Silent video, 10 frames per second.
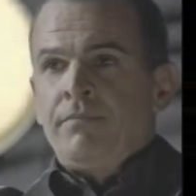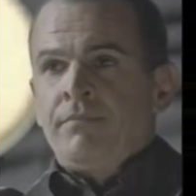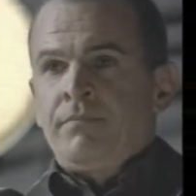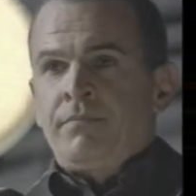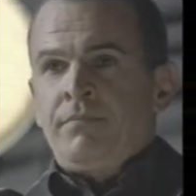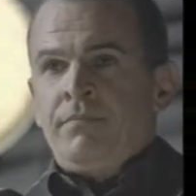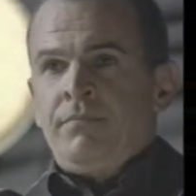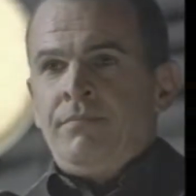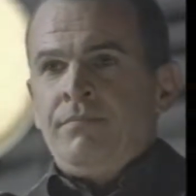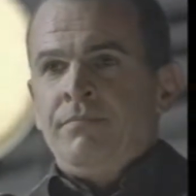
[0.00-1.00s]

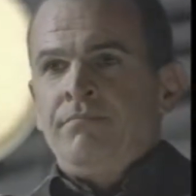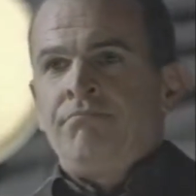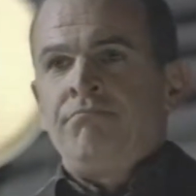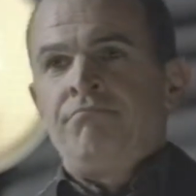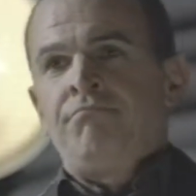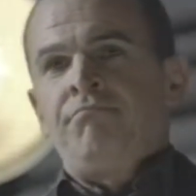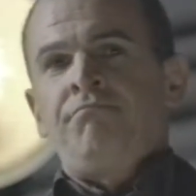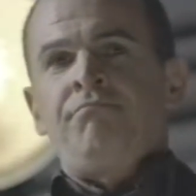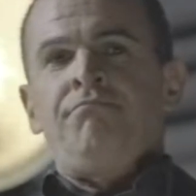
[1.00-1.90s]
Nothing is said.